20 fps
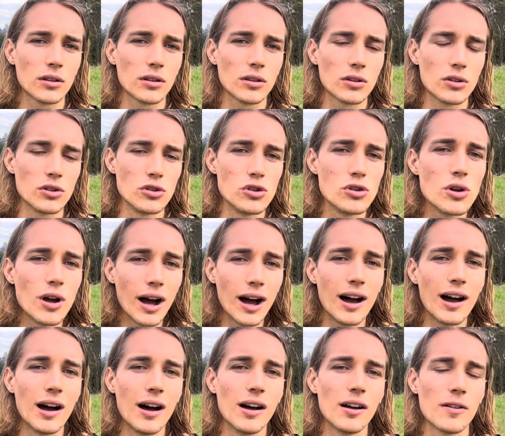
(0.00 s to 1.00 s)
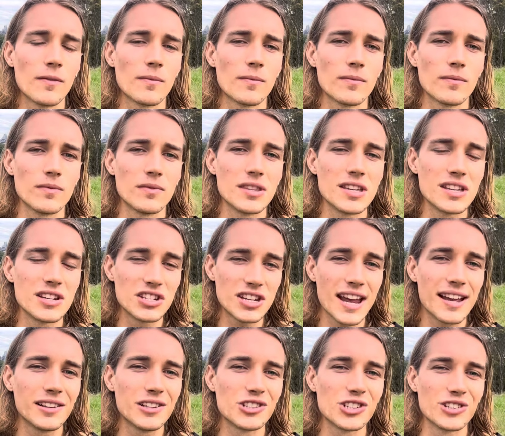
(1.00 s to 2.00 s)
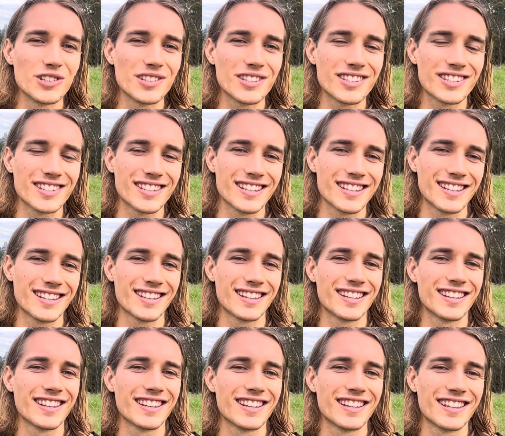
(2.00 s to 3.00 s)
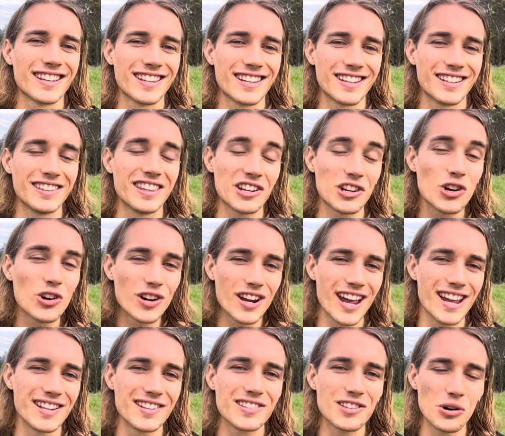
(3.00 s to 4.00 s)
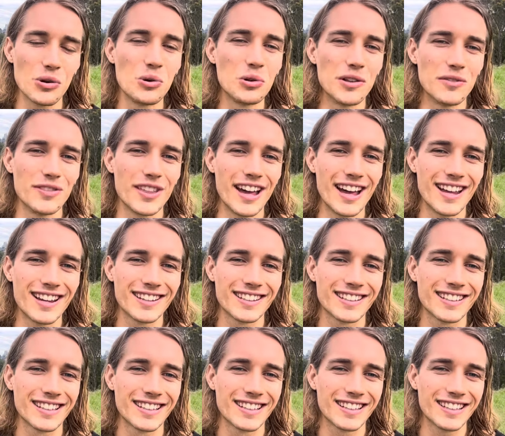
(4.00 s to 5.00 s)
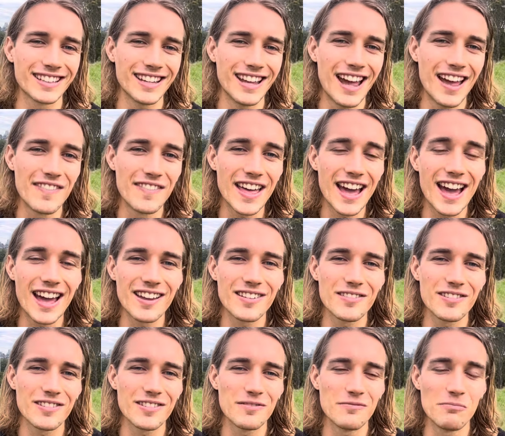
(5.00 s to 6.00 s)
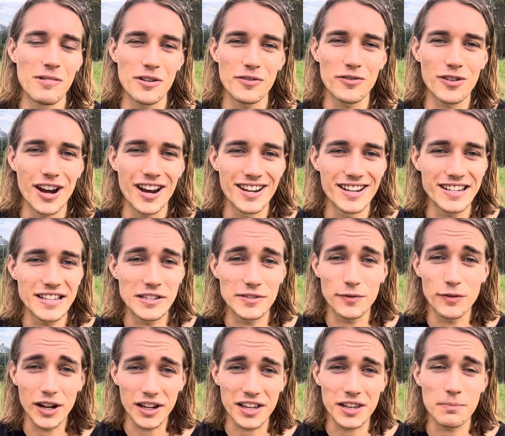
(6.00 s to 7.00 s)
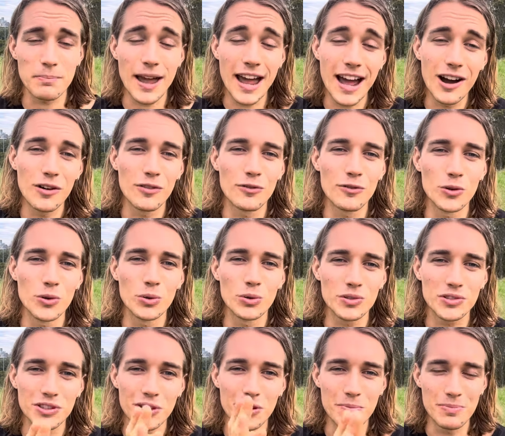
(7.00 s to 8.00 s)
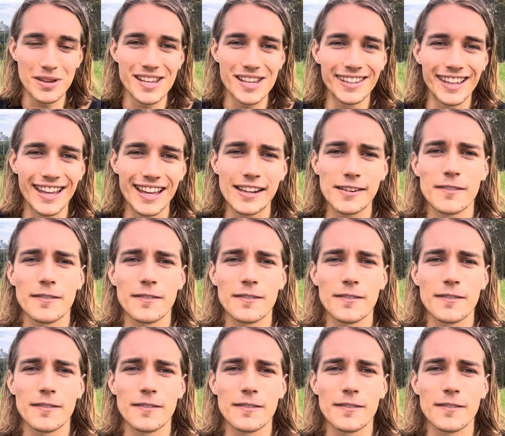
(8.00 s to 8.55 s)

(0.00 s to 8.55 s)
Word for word: You are the intelligence that creates all of that. And that, my friend, is fucking powerful, so be that.